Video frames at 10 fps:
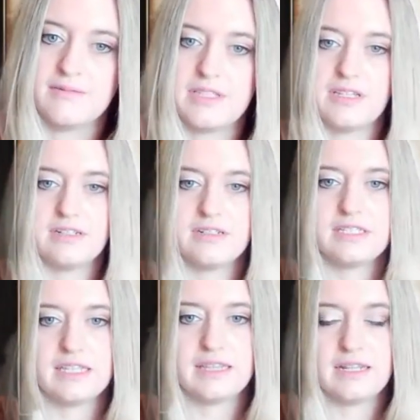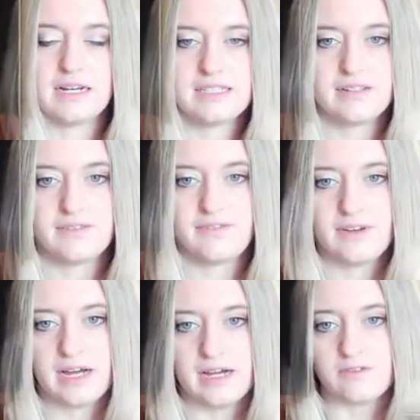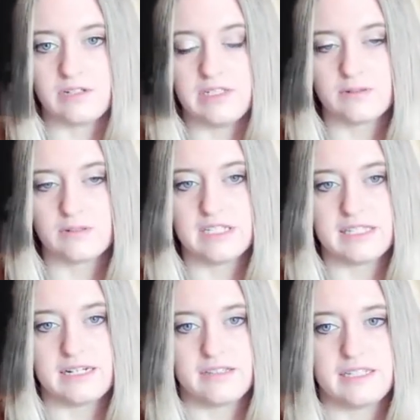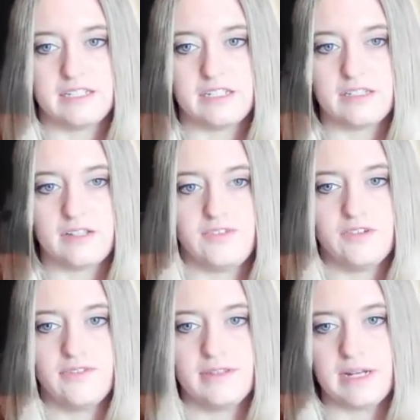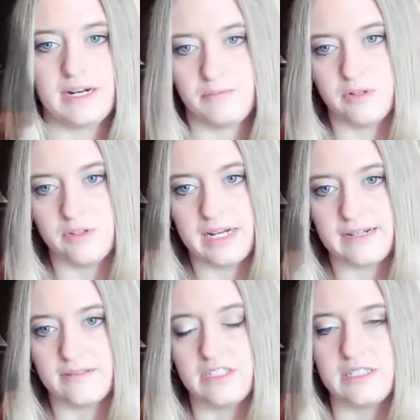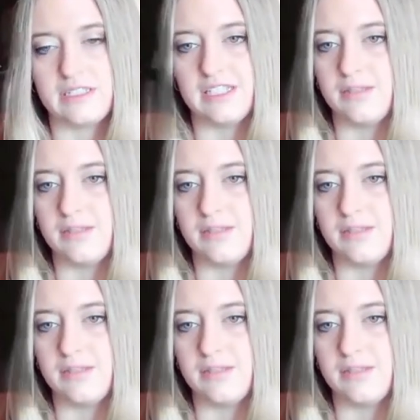So there's lots of resources there. This is just a few of them that I pulled out just to